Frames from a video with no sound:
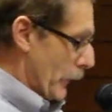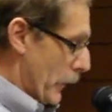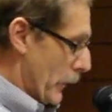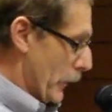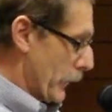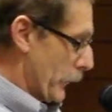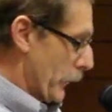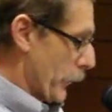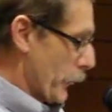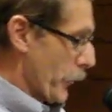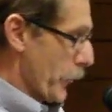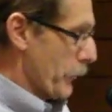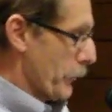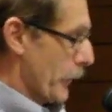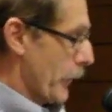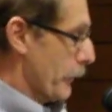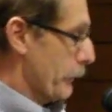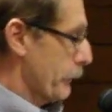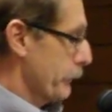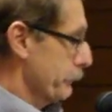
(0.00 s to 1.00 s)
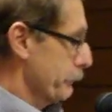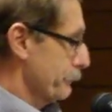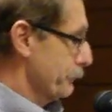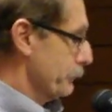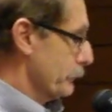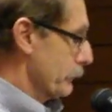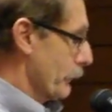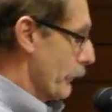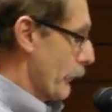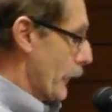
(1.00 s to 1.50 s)
on 35.
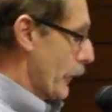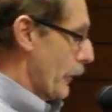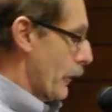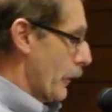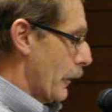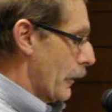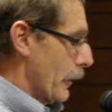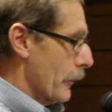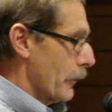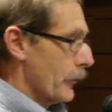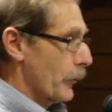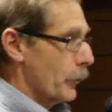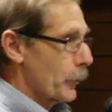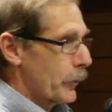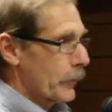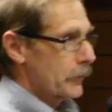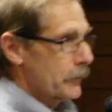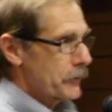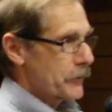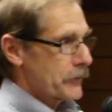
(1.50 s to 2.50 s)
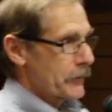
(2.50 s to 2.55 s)
The world